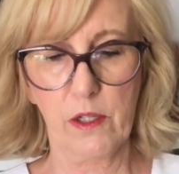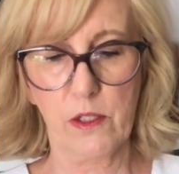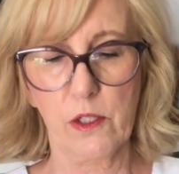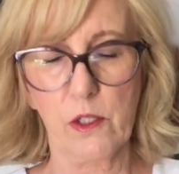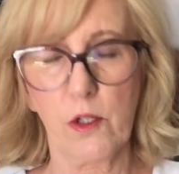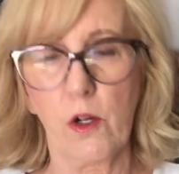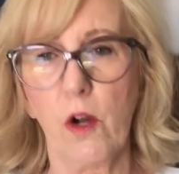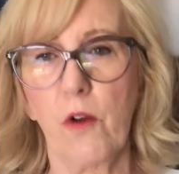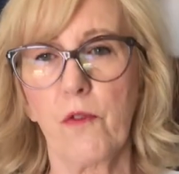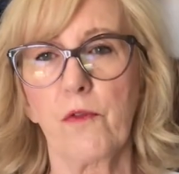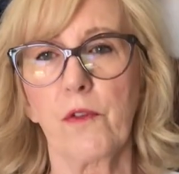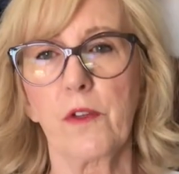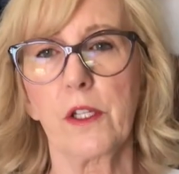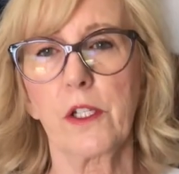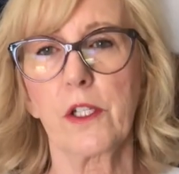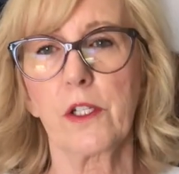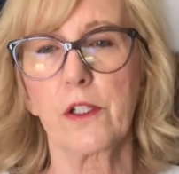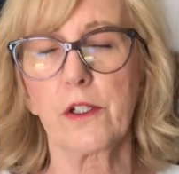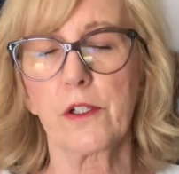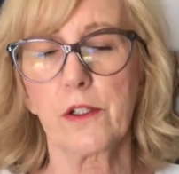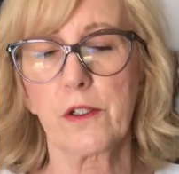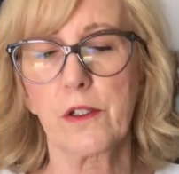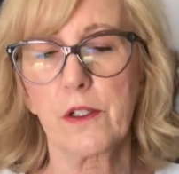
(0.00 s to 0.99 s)
So hopefully
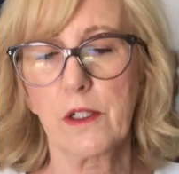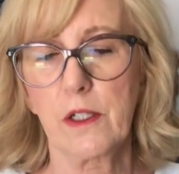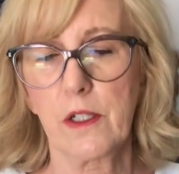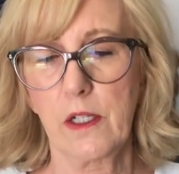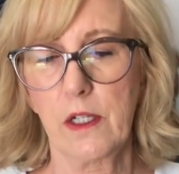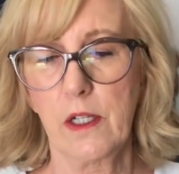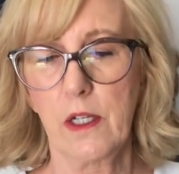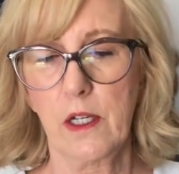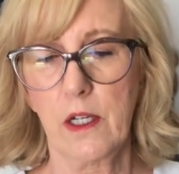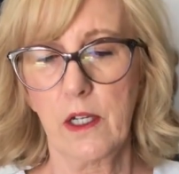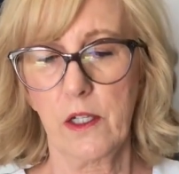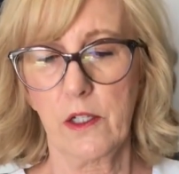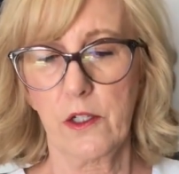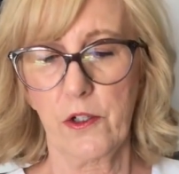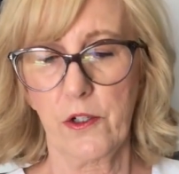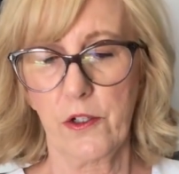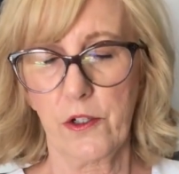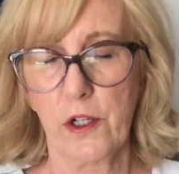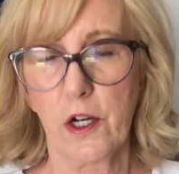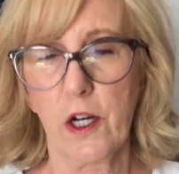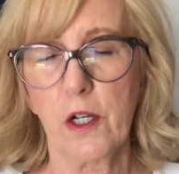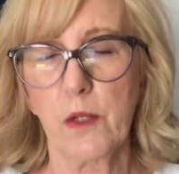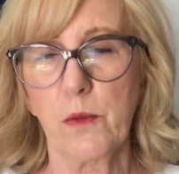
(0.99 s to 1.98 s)
your
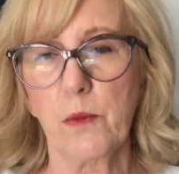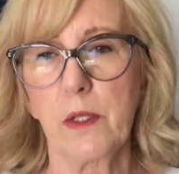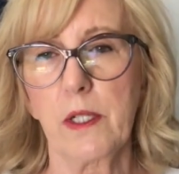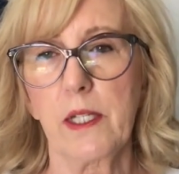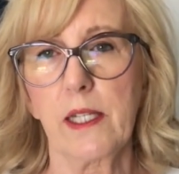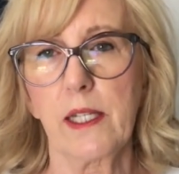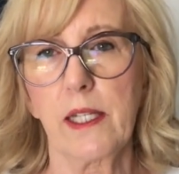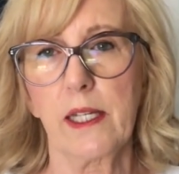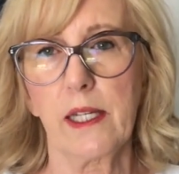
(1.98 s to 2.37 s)
yarn wouldn't